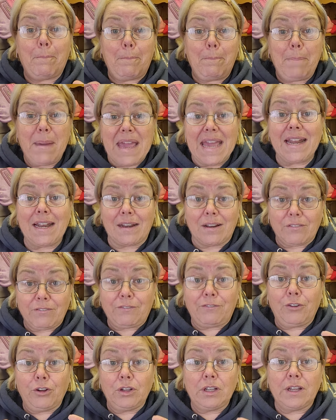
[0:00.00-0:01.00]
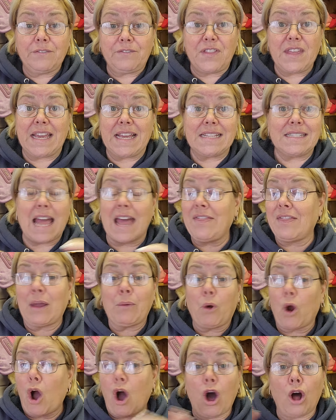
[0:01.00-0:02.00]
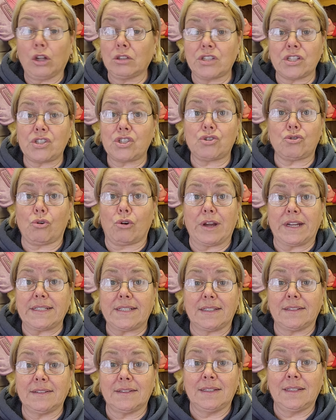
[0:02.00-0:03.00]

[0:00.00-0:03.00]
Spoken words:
bin full of these and they were all destroyed.